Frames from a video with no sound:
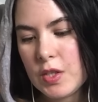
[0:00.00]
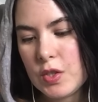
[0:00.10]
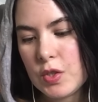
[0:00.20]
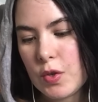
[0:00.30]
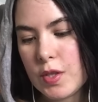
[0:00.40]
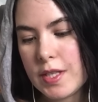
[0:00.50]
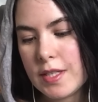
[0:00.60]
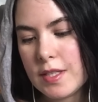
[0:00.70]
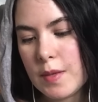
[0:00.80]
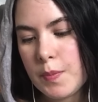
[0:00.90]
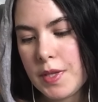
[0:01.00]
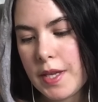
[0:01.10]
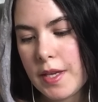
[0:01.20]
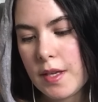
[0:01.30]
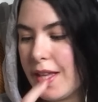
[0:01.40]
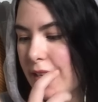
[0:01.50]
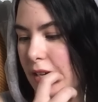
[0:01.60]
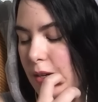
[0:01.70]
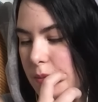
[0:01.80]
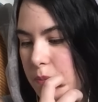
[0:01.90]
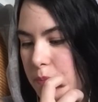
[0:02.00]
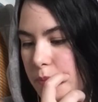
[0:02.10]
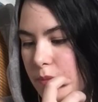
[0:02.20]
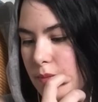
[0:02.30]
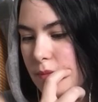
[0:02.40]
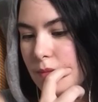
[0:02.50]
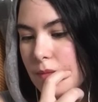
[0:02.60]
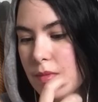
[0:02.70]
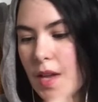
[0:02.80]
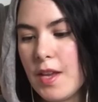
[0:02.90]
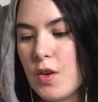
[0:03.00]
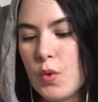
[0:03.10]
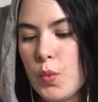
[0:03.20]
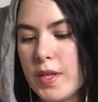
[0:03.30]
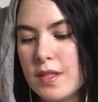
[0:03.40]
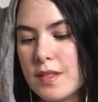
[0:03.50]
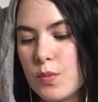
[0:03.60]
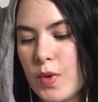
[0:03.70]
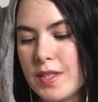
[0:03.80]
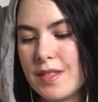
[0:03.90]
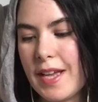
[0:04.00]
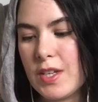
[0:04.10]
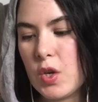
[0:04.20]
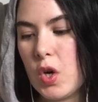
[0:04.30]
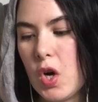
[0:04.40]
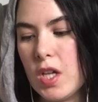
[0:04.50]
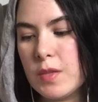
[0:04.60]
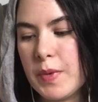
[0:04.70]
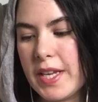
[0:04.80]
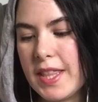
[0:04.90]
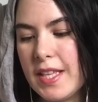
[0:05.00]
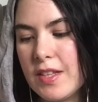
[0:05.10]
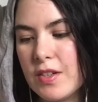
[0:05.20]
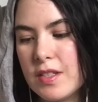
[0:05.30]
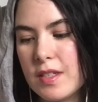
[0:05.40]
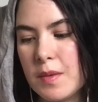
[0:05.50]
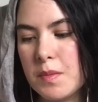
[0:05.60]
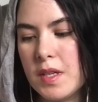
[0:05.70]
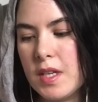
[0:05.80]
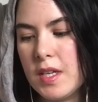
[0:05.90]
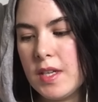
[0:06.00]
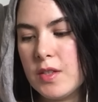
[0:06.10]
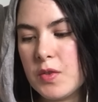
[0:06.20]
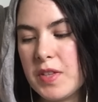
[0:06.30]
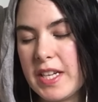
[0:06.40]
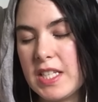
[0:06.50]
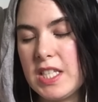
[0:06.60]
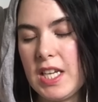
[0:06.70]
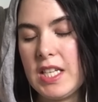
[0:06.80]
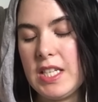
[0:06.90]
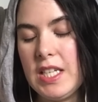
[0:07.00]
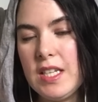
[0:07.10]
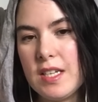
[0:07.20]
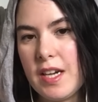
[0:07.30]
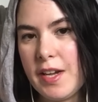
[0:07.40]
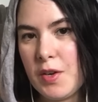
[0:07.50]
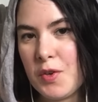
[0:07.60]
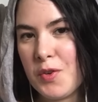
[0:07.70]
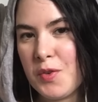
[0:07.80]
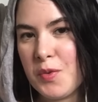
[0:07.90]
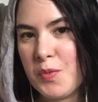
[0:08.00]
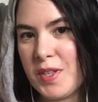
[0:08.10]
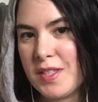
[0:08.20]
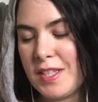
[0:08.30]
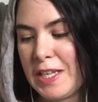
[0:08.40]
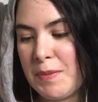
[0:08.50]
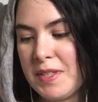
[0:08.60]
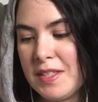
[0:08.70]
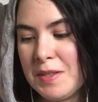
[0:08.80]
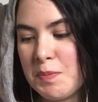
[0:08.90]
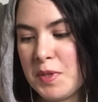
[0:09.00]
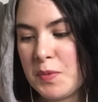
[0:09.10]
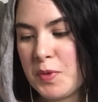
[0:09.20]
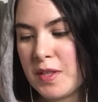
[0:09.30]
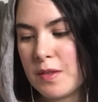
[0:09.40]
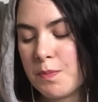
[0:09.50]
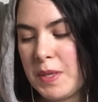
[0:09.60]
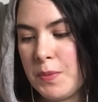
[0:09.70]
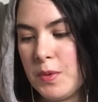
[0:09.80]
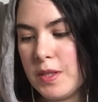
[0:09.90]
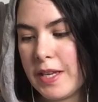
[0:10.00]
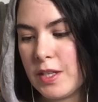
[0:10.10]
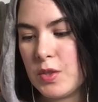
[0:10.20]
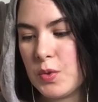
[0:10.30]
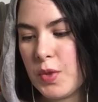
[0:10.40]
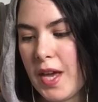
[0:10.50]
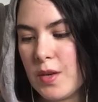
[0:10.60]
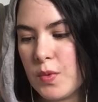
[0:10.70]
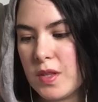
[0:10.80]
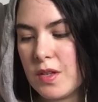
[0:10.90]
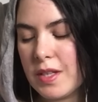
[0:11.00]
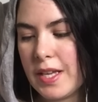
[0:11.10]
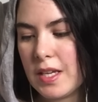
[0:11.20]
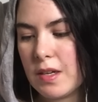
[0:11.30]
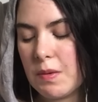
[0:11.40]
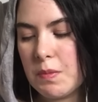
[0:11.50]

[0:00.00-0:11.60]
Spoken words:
So let's hit play. Like, I don't know what's that called, but I think there's sort of like a technique. I don't know what the name is, but when people like do that, when they're like